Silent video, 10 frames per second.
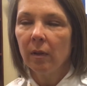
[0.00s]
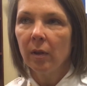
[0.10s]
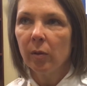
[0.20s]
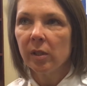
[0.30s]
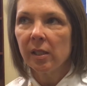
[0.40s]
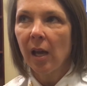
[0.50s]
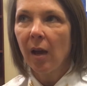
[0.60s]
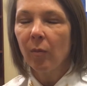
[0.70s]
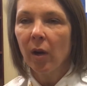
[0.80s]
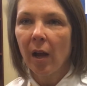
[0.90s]
there was a
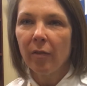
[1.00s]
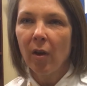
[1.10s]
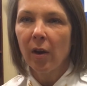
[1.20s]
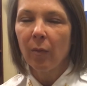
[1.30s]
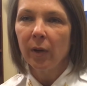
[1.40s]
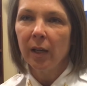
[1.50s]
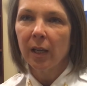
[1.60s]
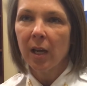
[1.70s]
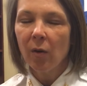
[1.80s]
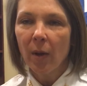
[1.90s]
time where I thought I wanted to
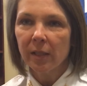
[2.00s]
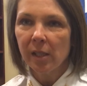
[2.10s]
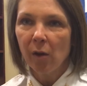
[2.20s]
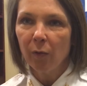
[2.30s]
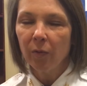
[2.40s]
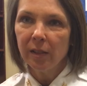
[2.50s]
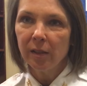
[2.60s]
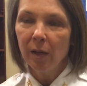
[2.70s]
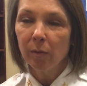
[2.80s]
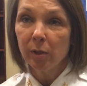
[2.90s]
kill myself. It
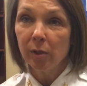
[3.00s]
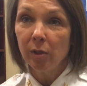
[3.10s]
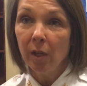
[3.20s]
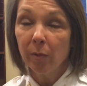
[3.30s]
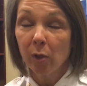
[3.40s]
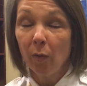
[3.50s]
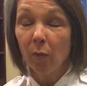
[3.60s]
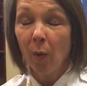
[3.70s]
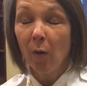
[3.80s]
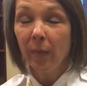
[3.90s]
was
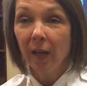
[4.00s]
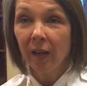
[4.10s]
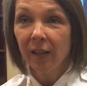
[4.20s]
overwhelming.